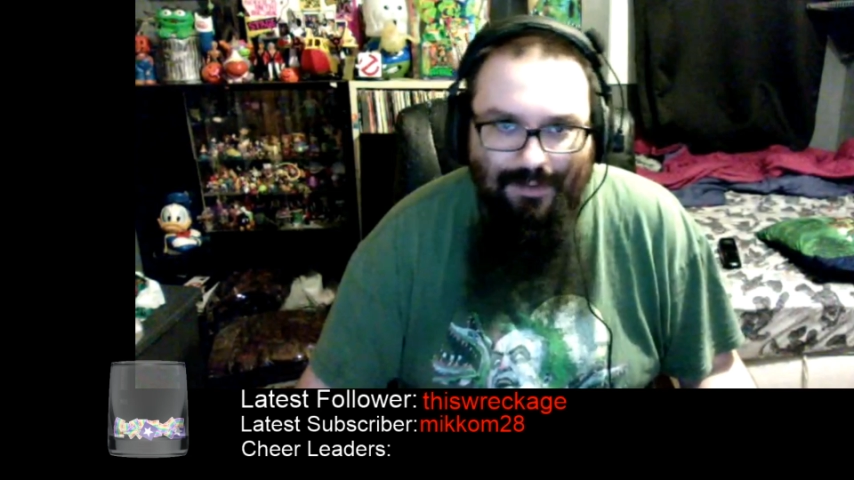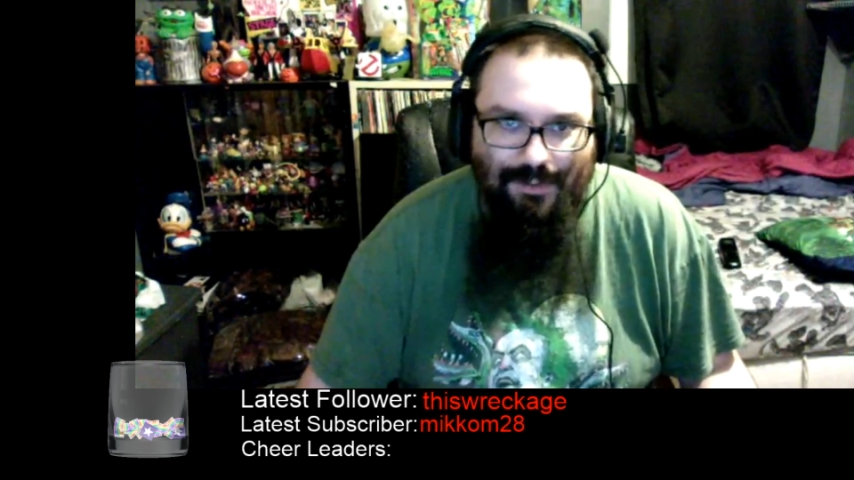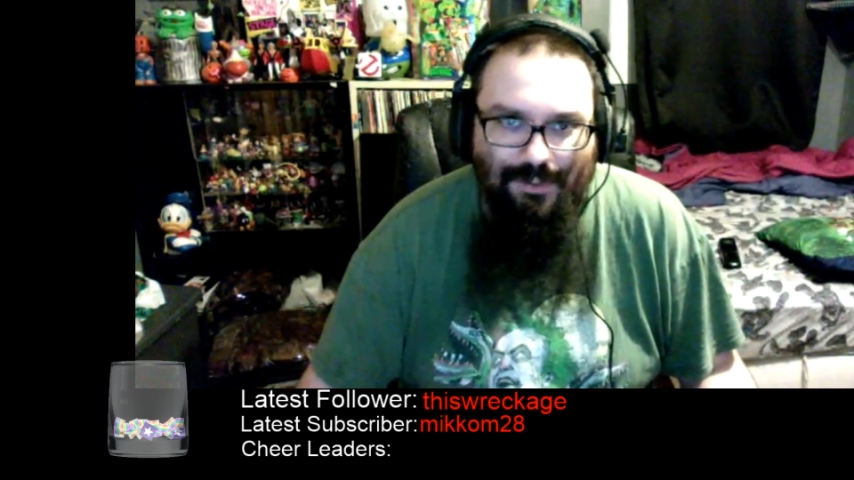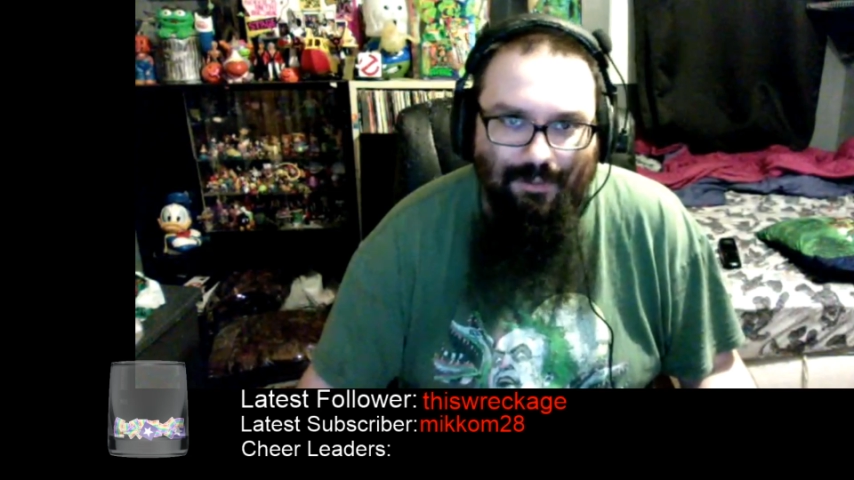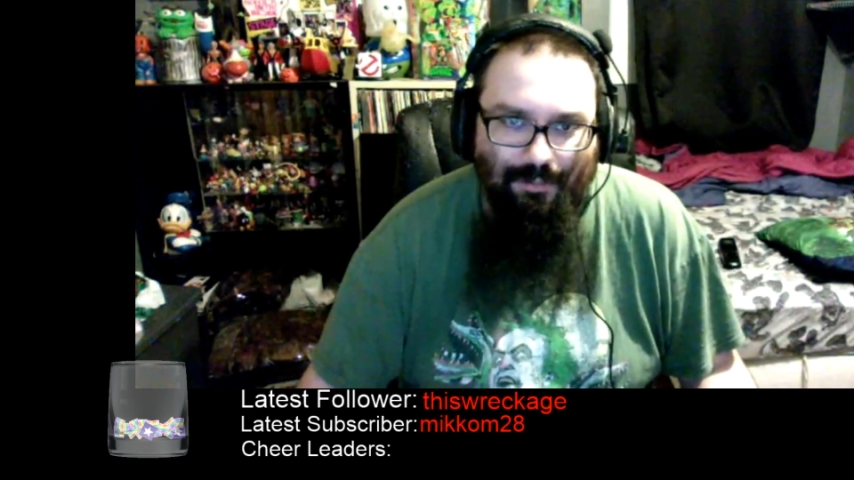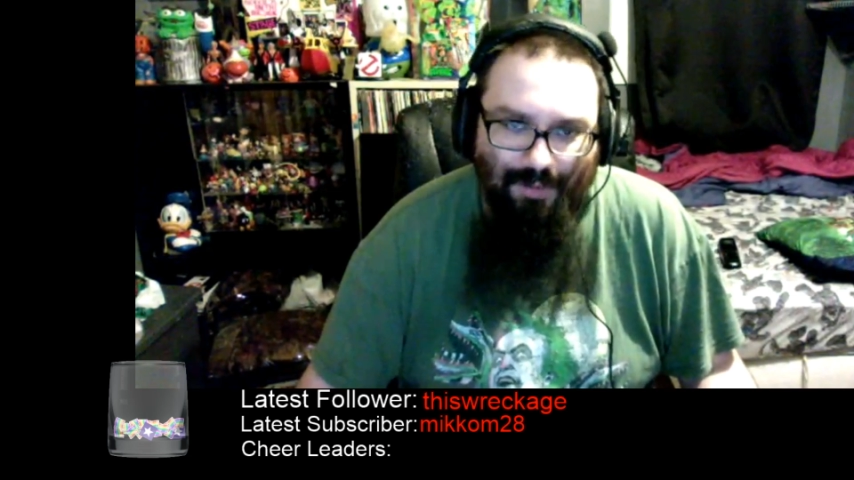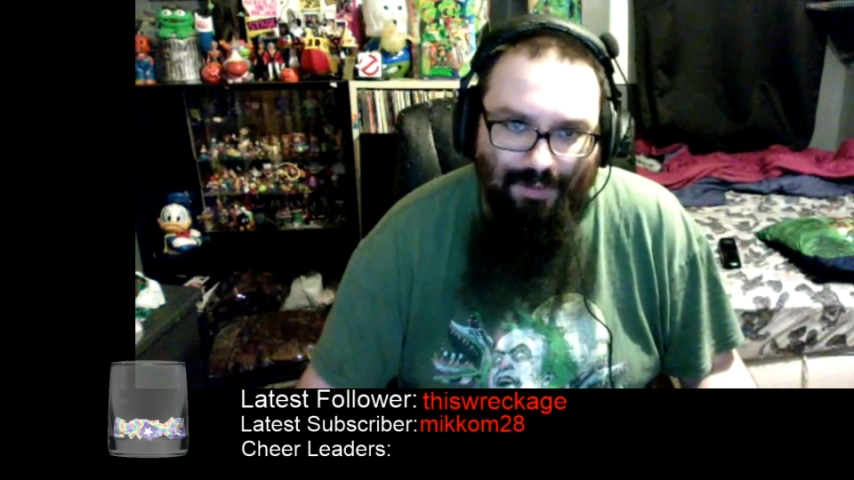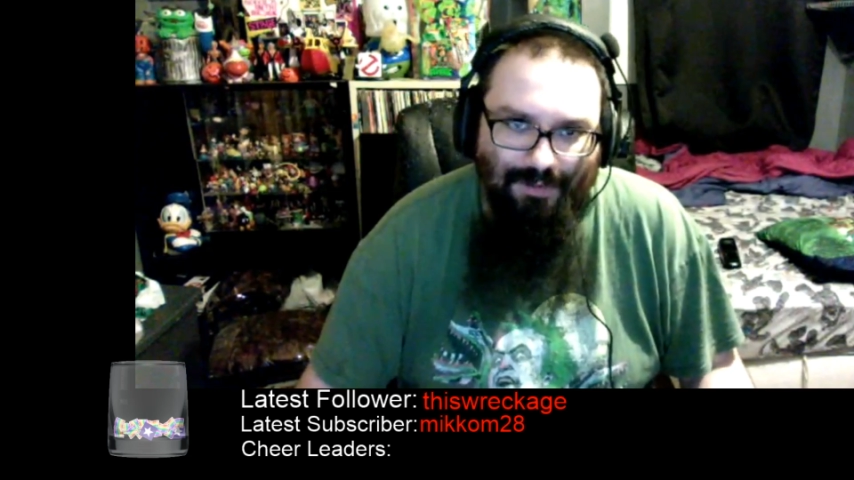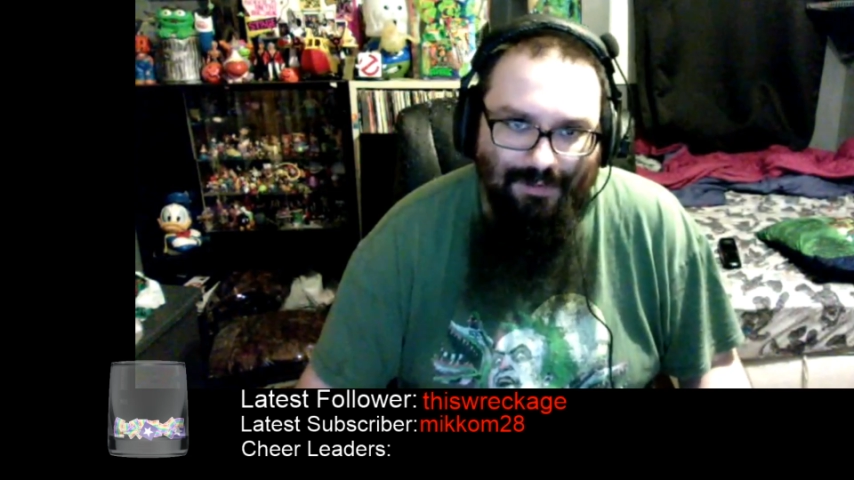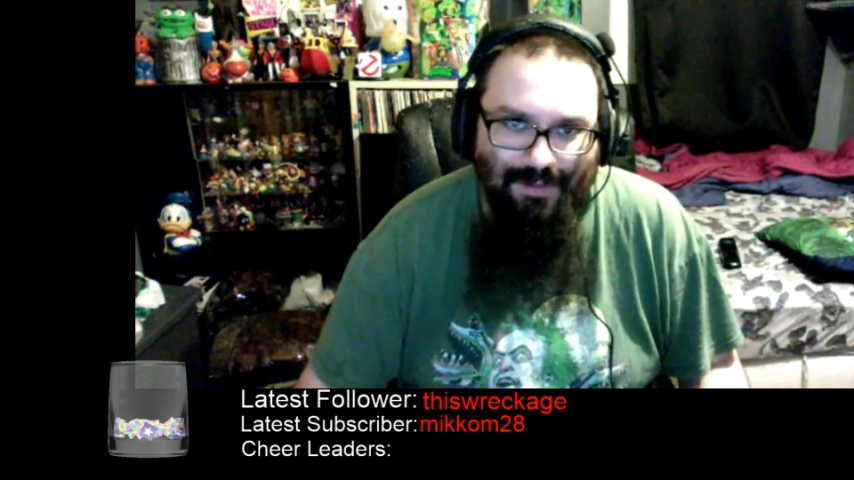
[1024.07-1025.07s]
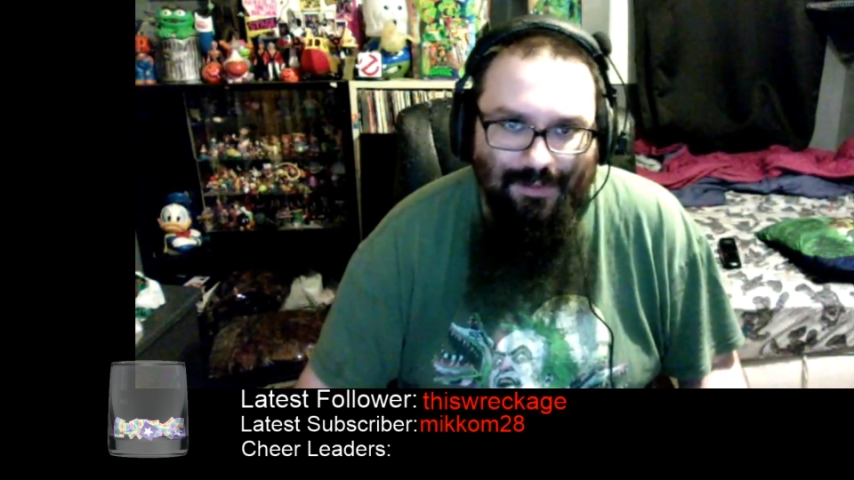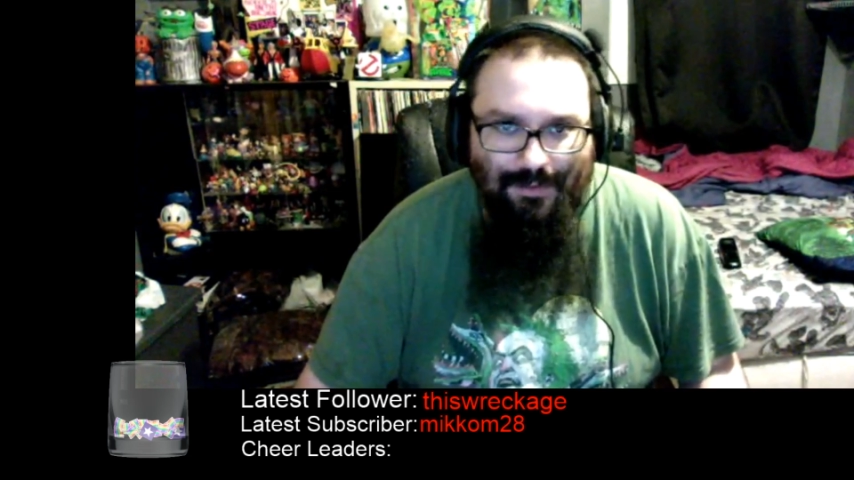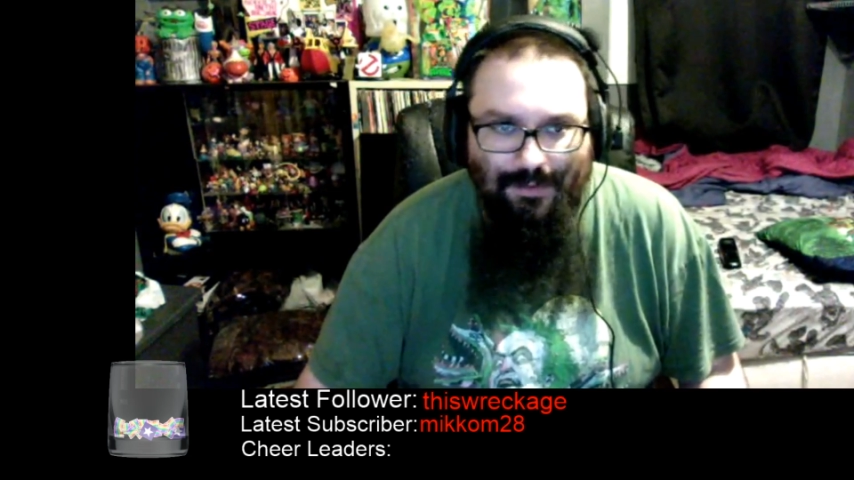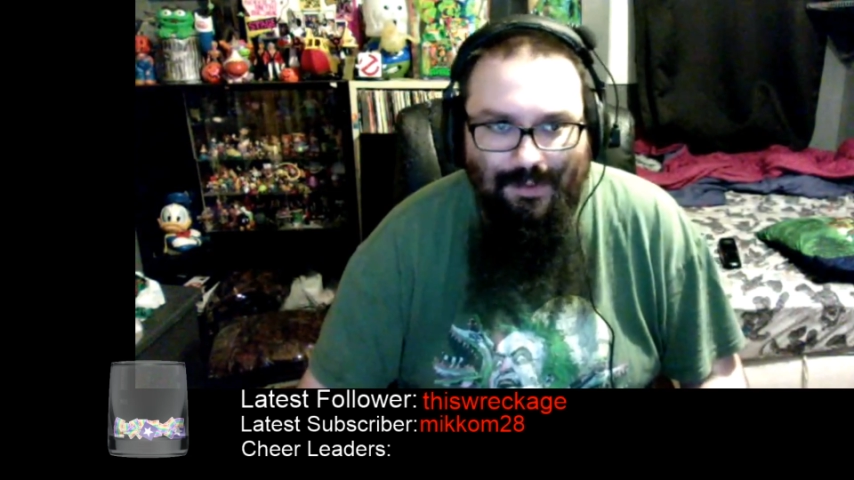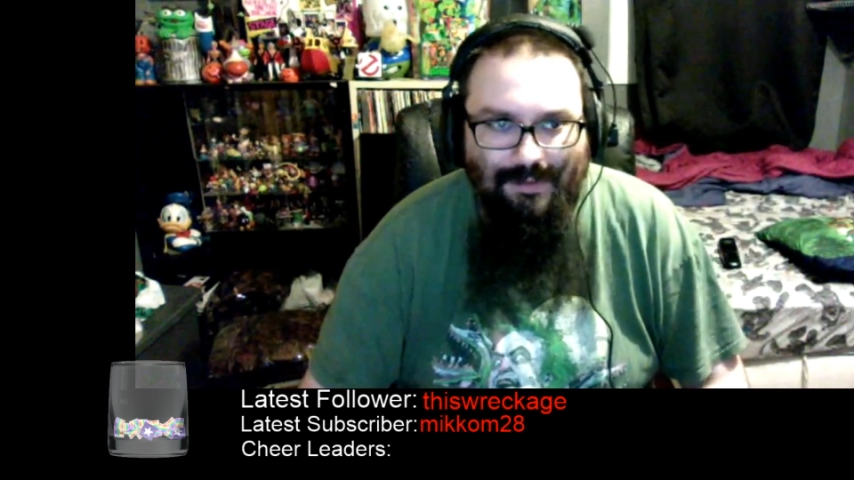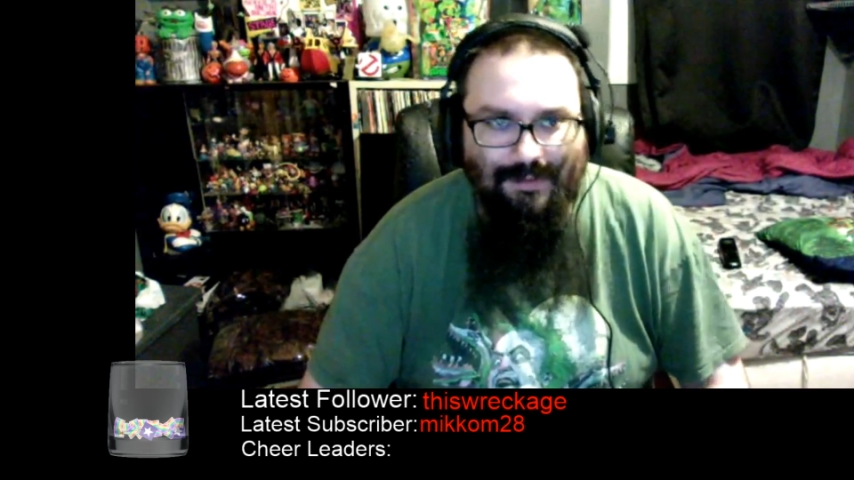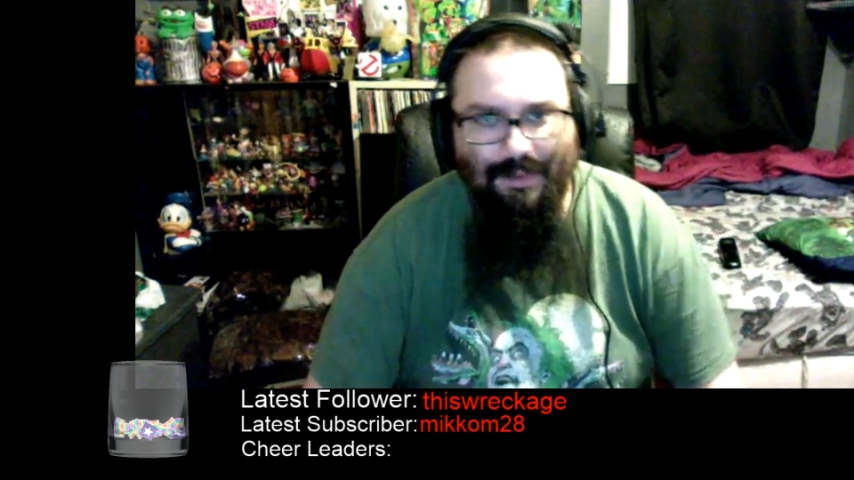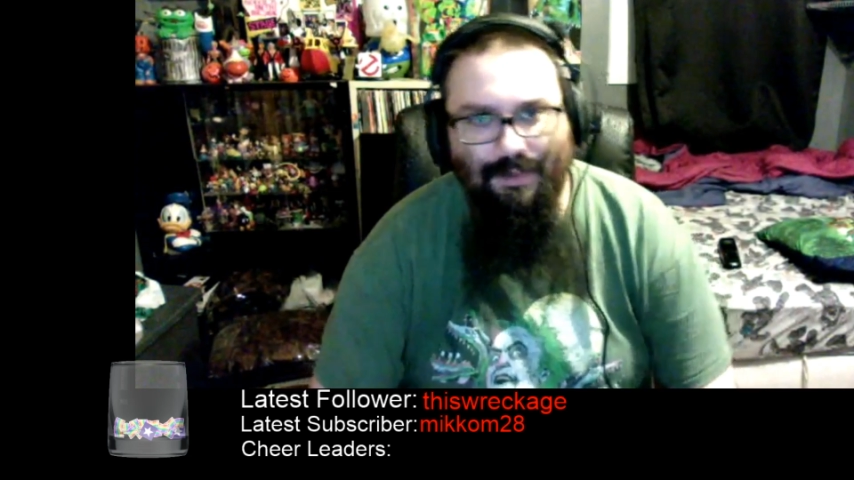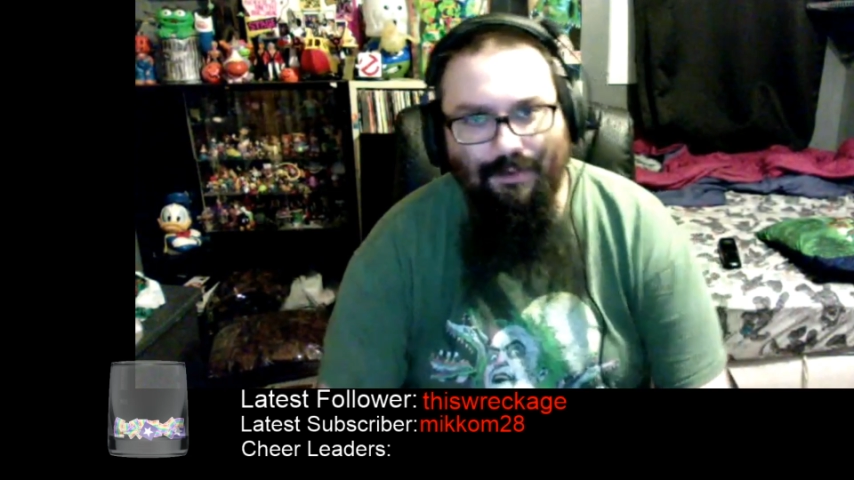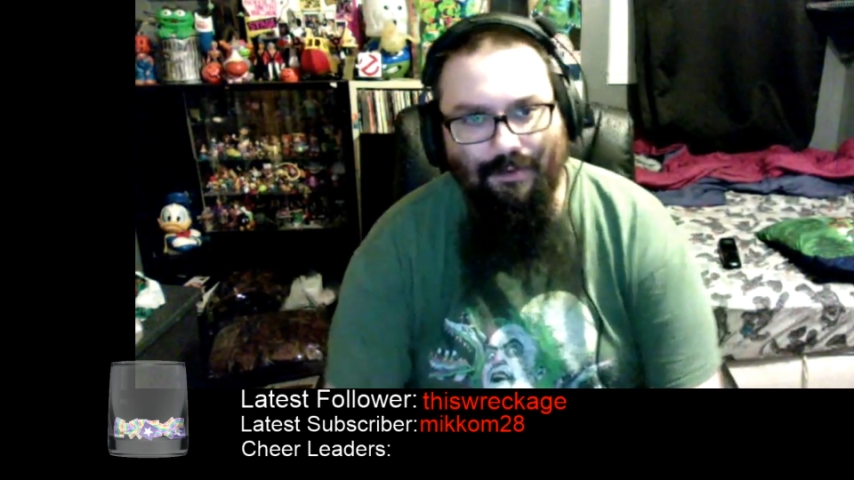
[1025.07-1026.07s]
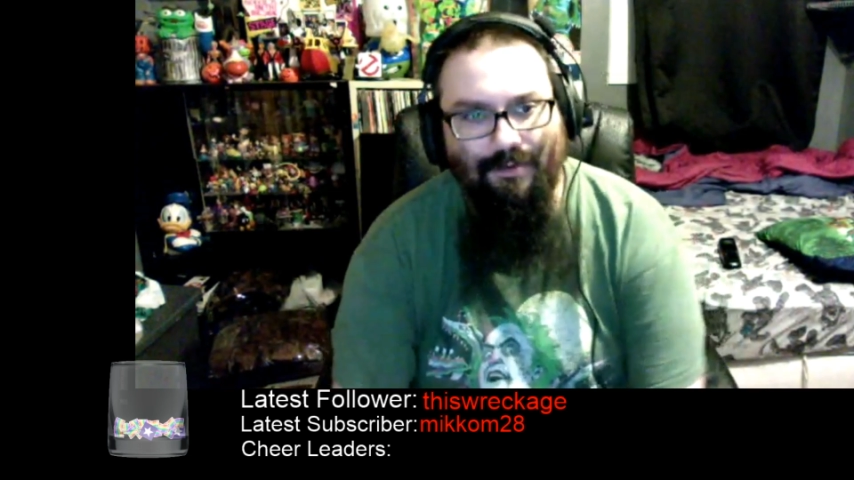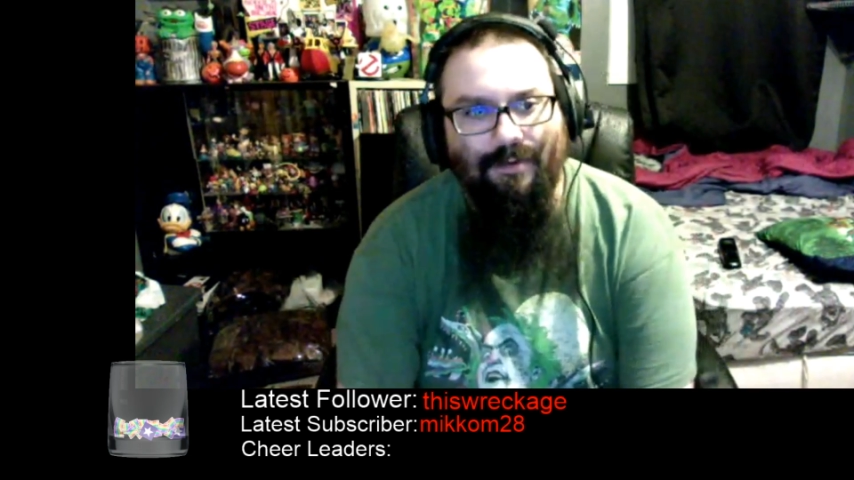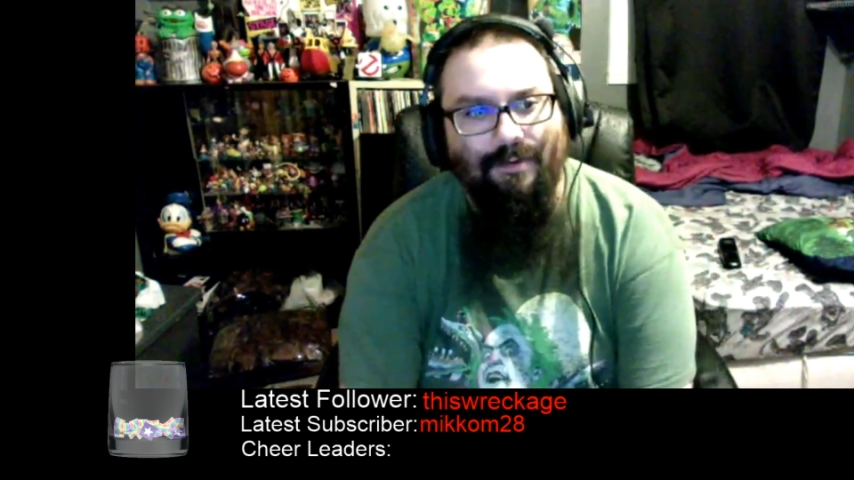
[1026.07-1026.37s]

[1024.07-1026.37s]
just jumped in, and it's like 2 days later.